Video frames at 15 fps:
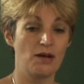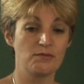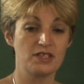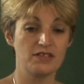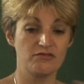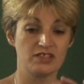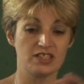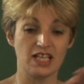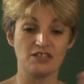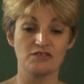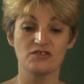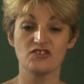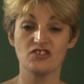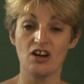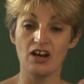different set
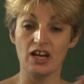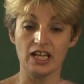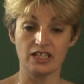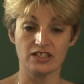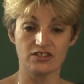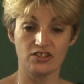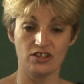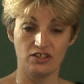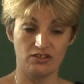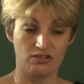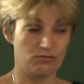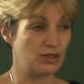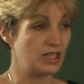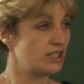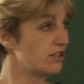of signs
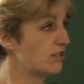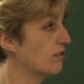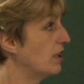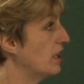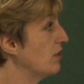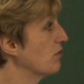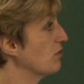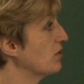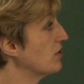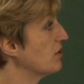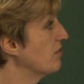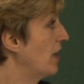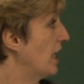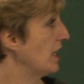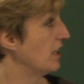than we do in order
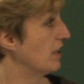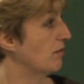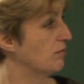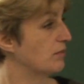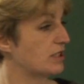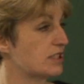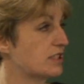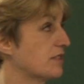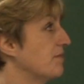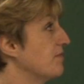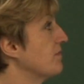to write the numbers.